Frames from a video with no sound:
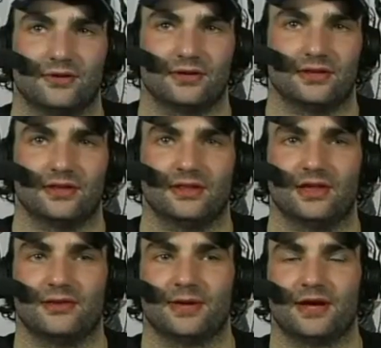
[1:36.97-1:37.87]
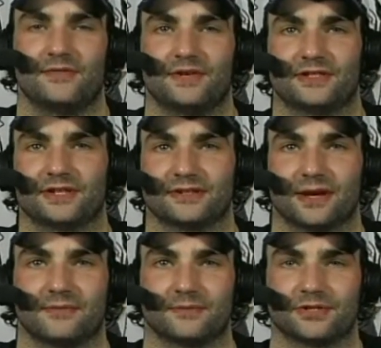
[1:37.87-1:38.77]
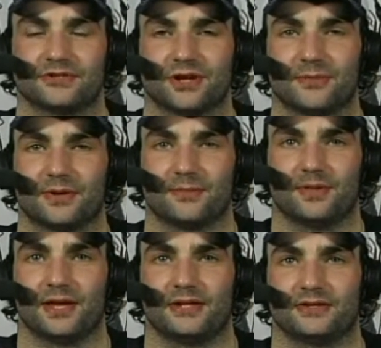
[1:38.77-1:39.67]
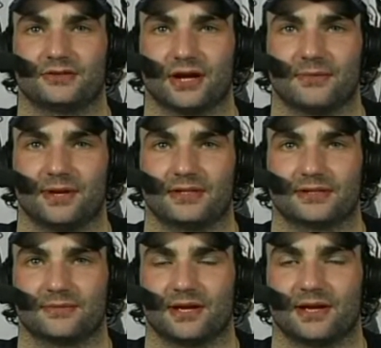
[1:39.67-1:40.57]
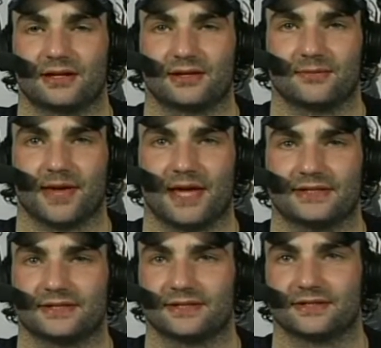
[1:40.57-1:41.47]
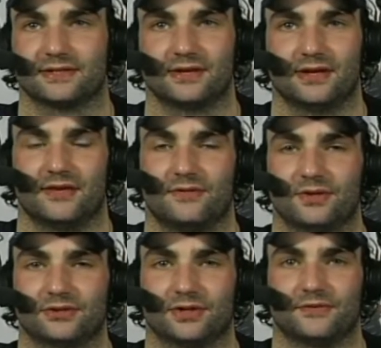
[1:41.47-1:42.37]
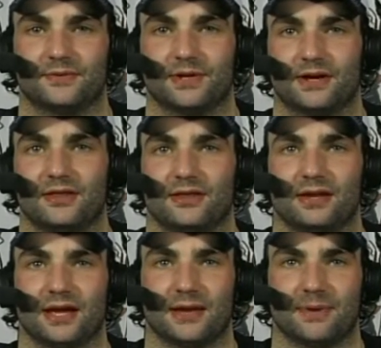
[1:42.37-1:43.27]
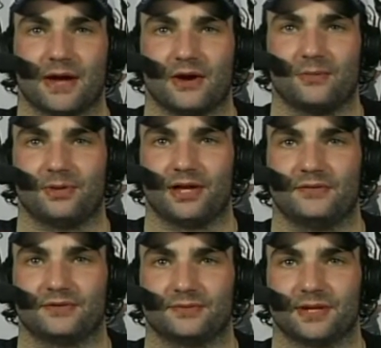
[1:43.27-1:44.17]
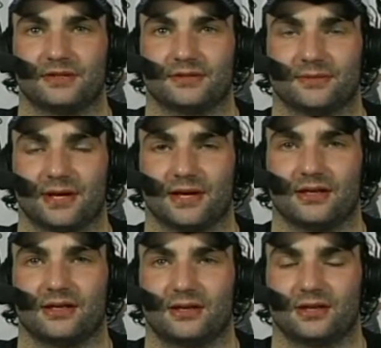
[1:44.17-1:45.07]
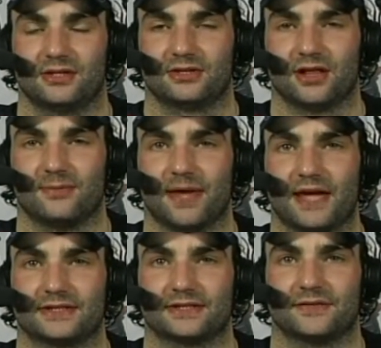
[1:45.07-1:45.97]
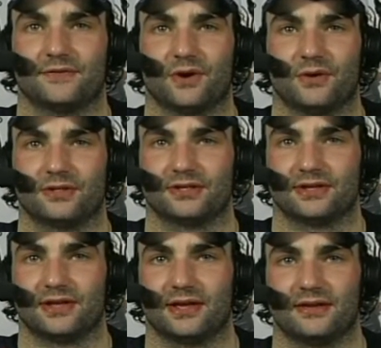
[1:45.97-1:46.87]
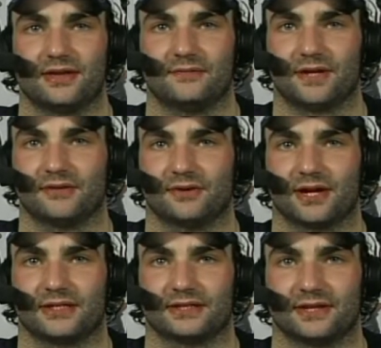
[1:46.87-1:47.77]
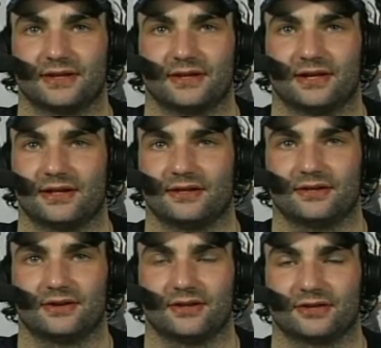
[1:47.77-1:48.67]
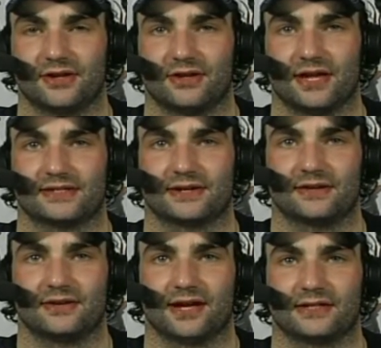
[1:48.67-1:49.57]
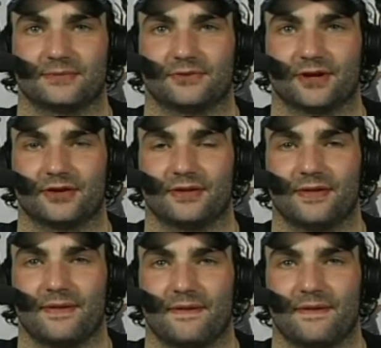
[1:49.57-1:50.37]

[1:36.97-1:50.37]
you know, a lot of my offense doesn't come from just jumping in the play. I just try and make some clean passes. Fortunately for me on the power play, I've just made some solid passes to the forwards, and they've done the rest. And you know, that's all you can ask out of your guys up front.